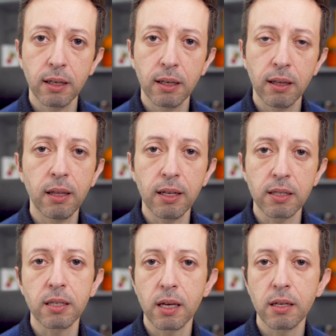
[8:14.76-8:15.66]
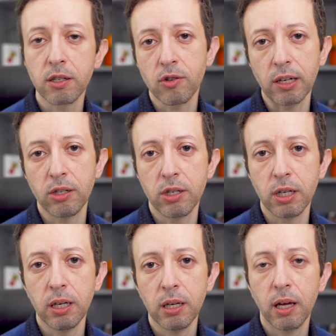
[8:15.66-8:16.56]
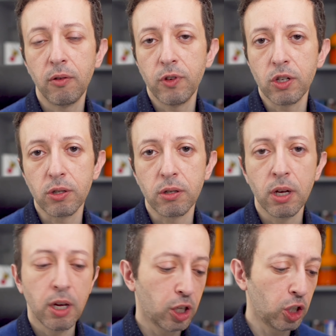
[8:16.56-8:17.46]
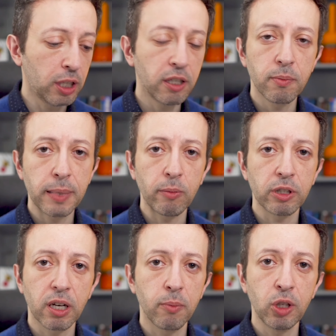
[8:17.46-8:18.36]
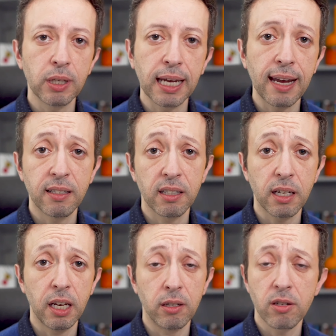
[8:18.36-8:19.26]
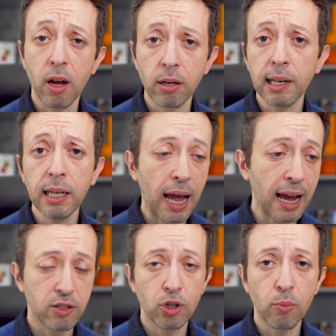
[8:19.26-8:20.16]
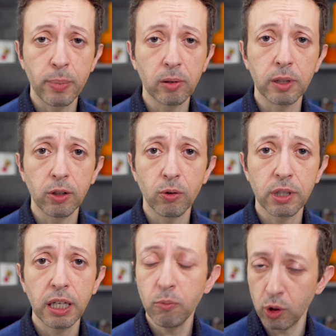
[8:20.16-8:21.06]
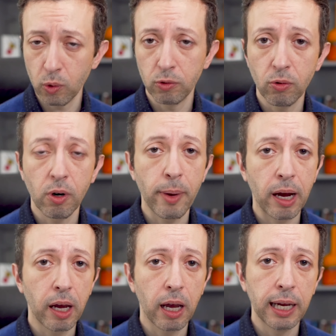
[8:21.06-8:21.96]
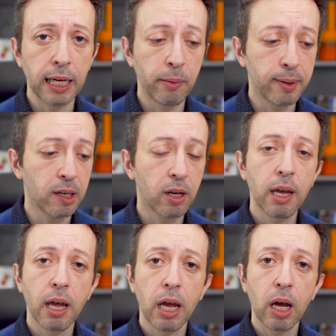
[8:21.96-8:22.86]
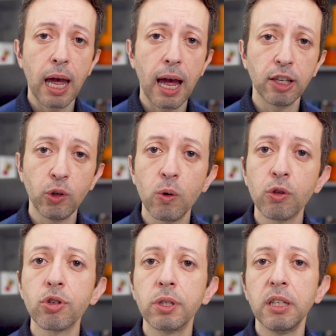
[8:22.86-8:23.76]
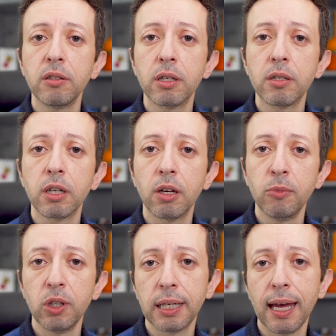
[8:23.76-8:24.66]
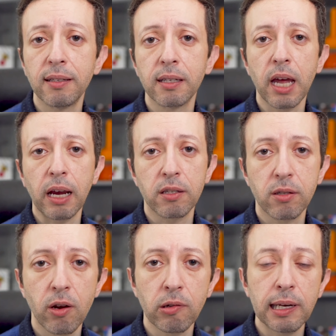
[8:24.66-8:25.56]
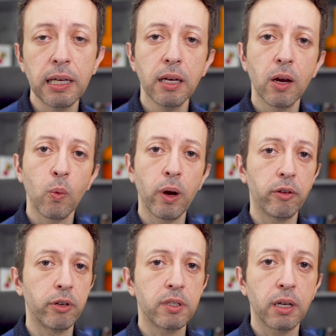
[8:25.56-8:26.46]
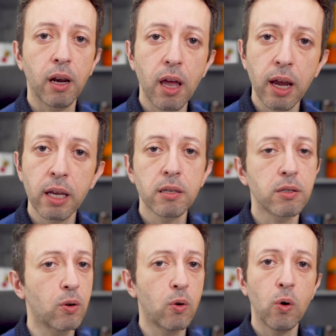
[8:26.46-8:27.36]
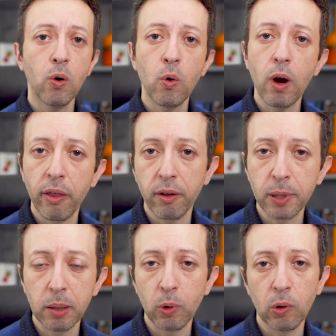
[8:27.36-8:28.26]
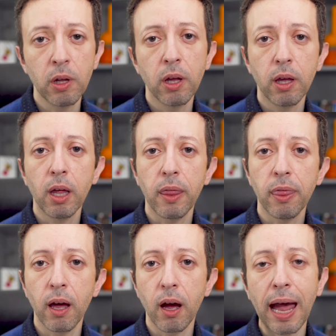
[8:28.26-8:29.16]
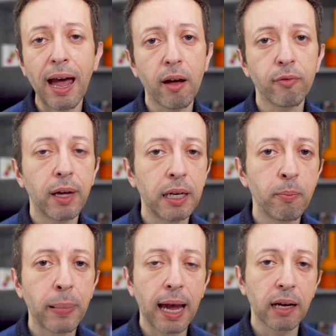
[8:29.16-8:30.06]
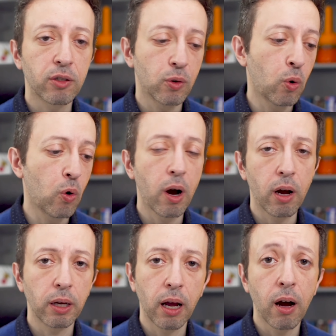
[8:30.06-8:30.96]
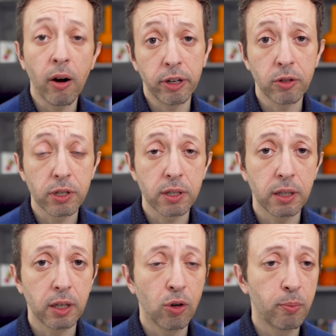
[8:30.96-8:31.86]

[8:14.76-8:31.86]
this strategy and vision. You need to be able to communicate it internally as you're building your team, which we'll talk about in a bit. And you also need to communicate it externally, whether it's to clients or other people that have an impact or are interested in your